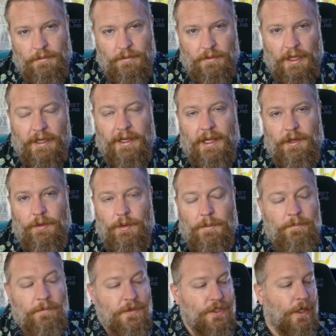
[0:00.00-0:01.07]
like Andor.
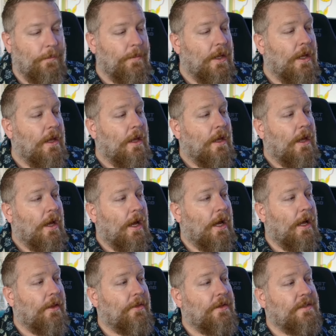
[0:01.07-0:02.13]
So
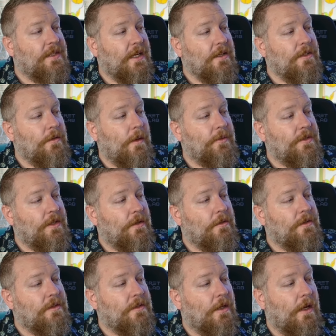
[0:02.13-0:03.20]
the second two episodes,